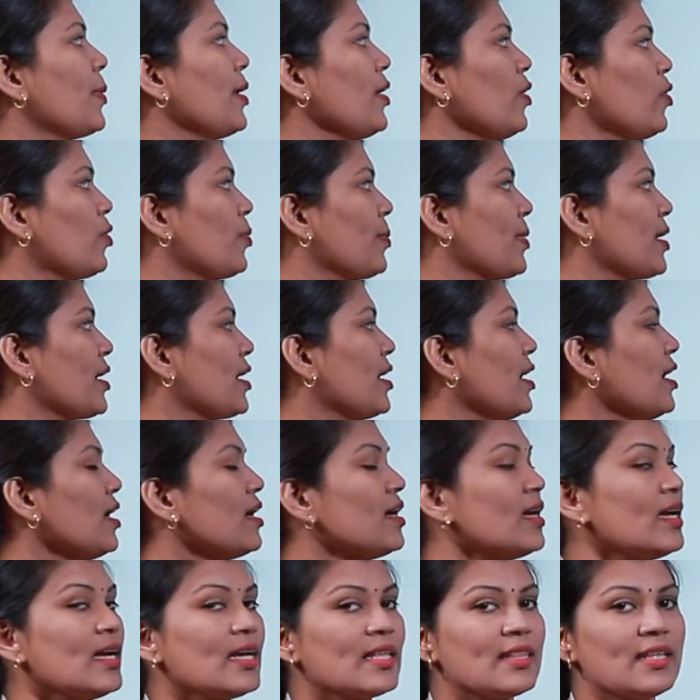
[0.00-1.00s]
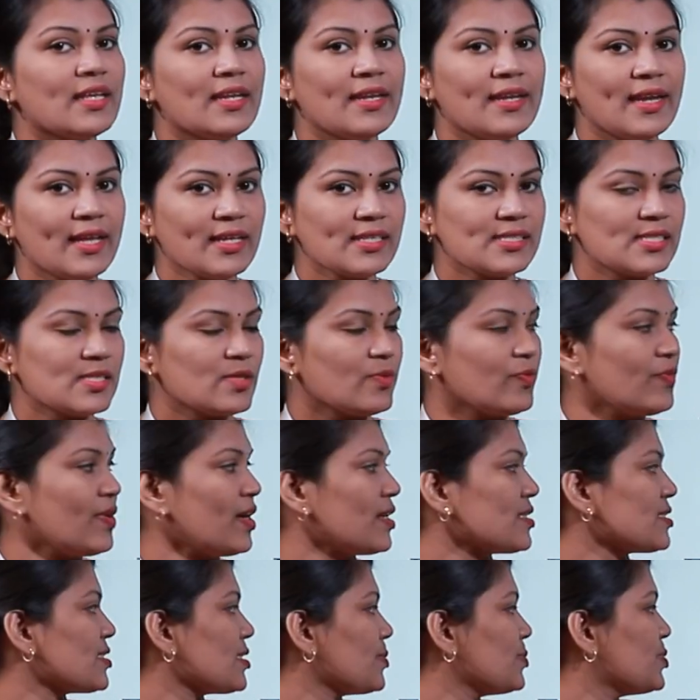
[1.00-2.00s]
by omega. Then next we
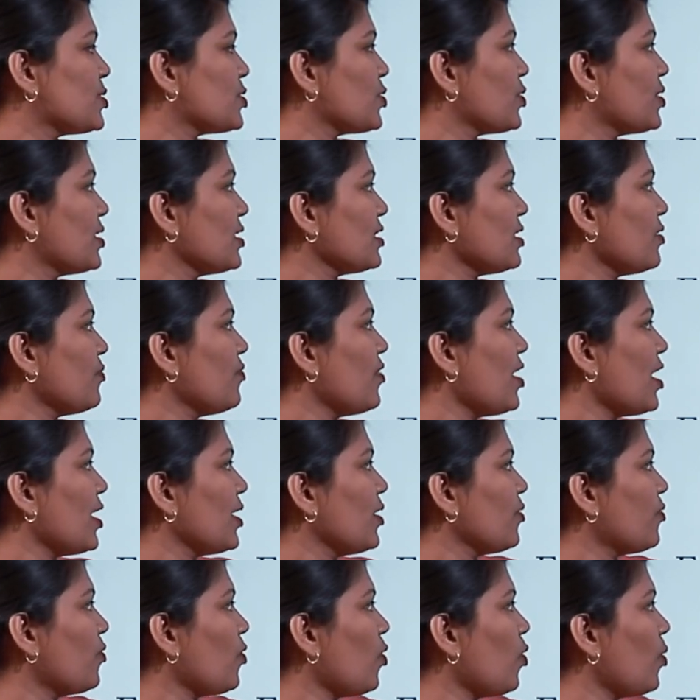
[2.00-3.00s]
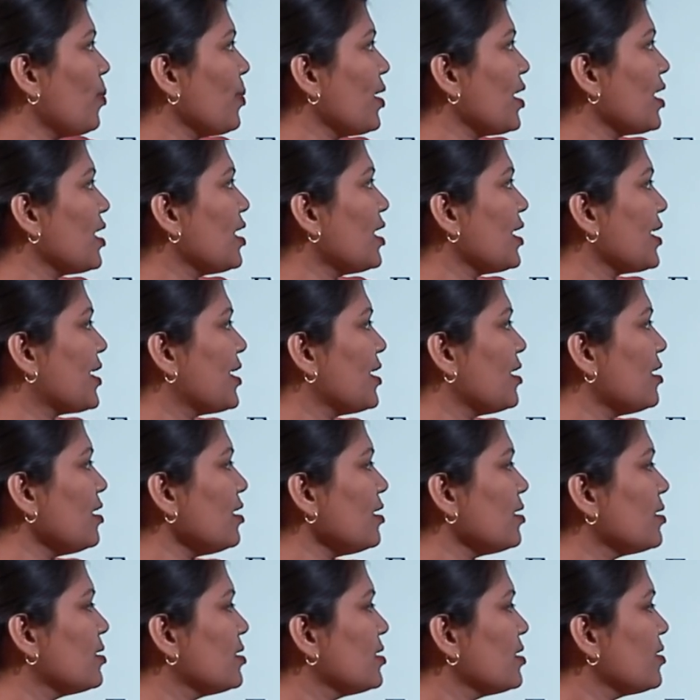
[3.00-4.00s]
are substituting the value of omega here.
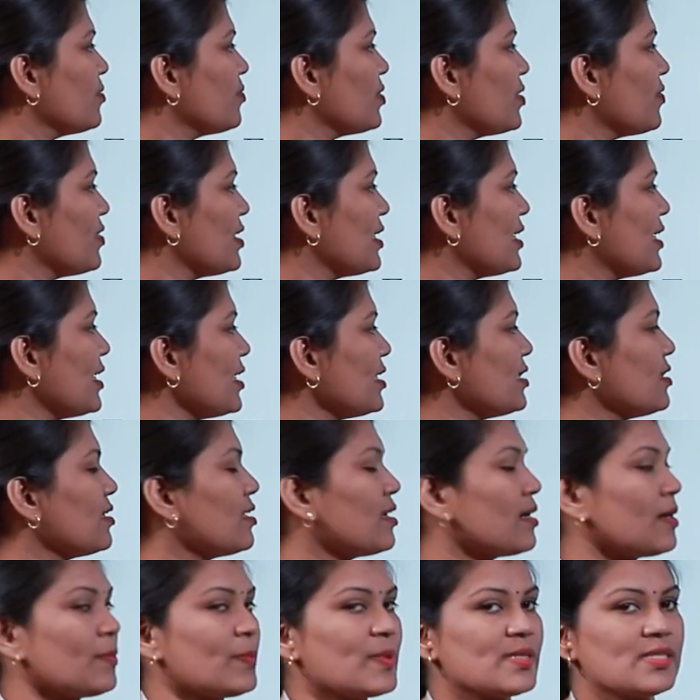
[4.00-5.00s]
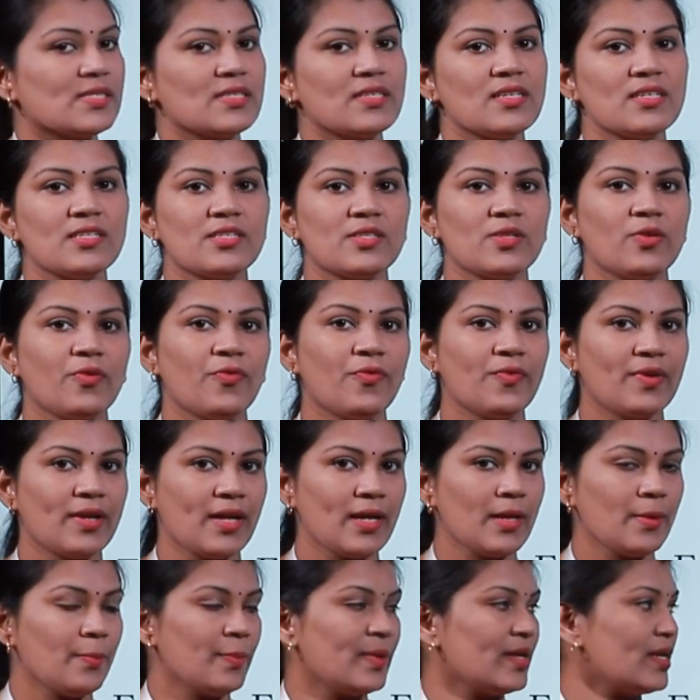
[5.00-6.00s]
We will get the representation of
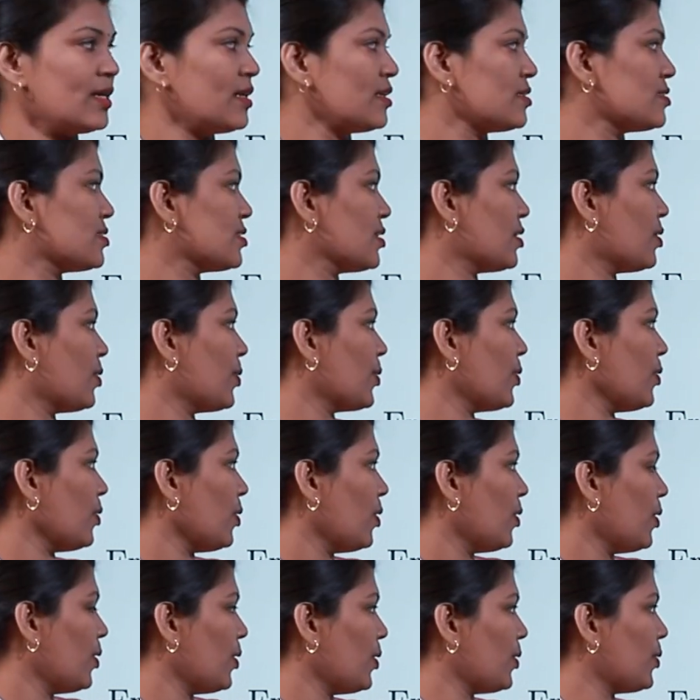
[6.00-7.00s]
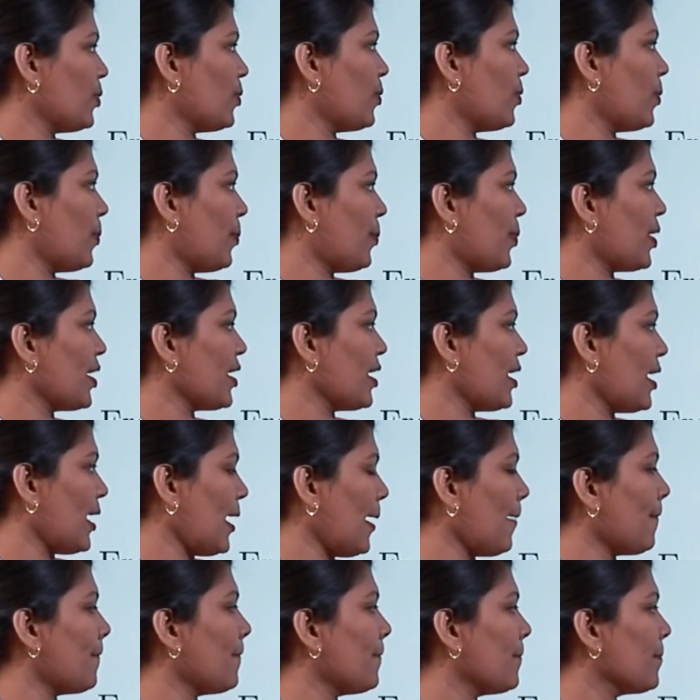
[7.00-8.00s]
time period is equal to 2 pi
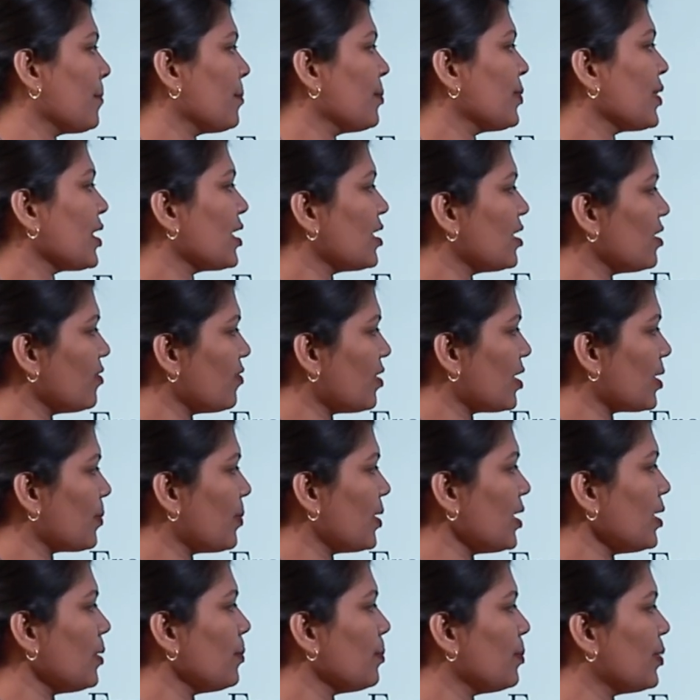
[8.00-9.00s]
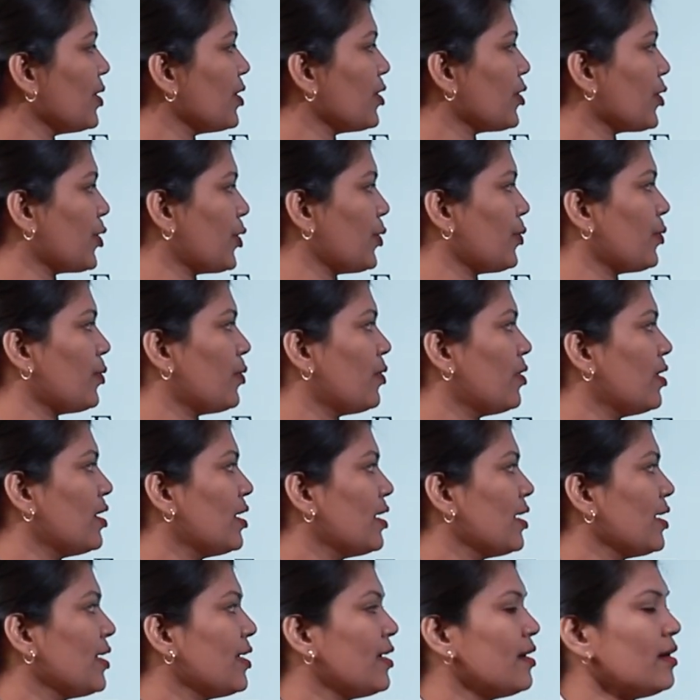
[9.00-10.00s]
m divided by bq.
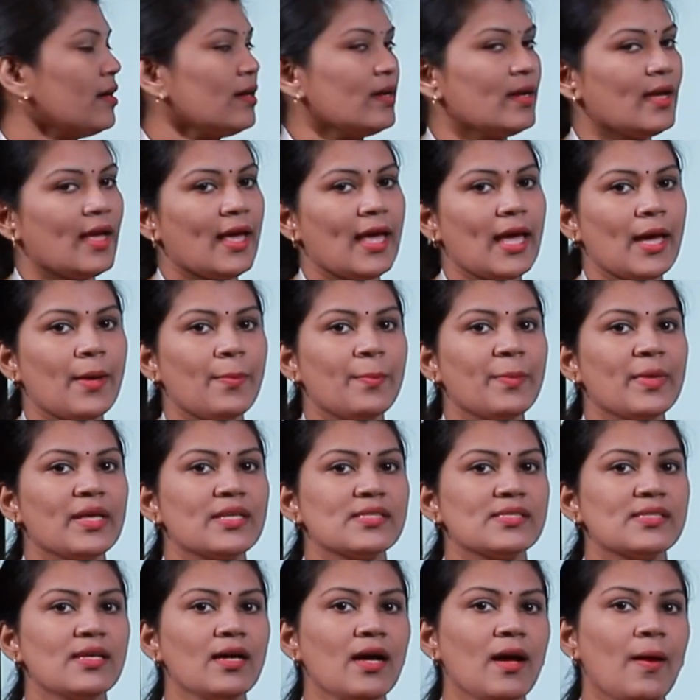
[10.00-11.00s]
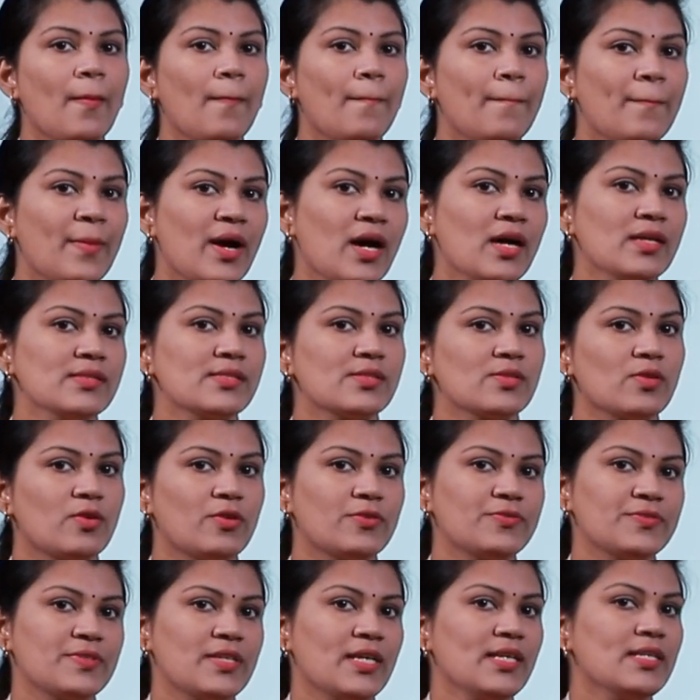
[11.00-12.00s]
Here m is the mass
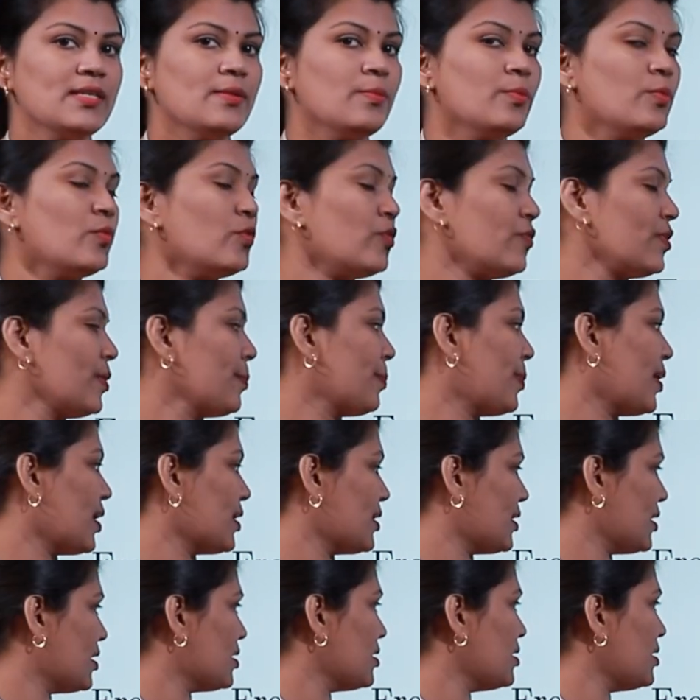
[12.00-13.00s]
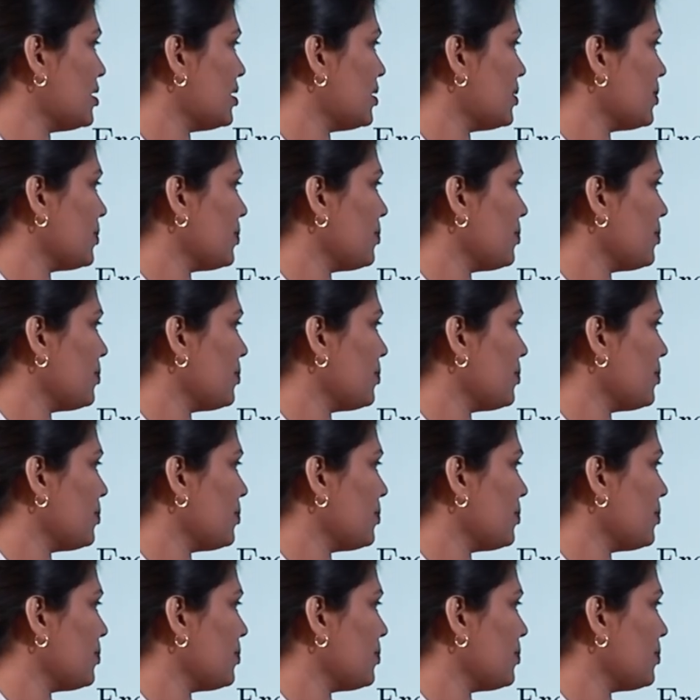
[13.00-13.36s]
of that moving particle